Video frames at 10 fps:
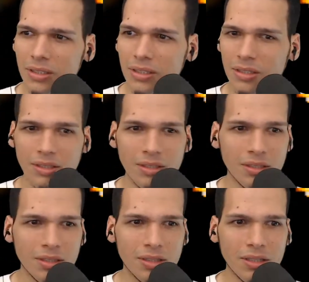
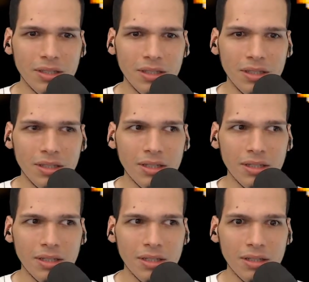
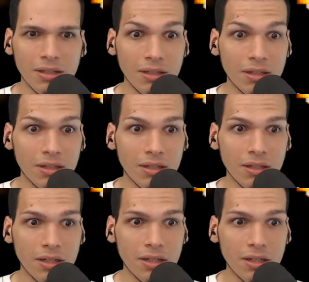No one is speaking in this clip.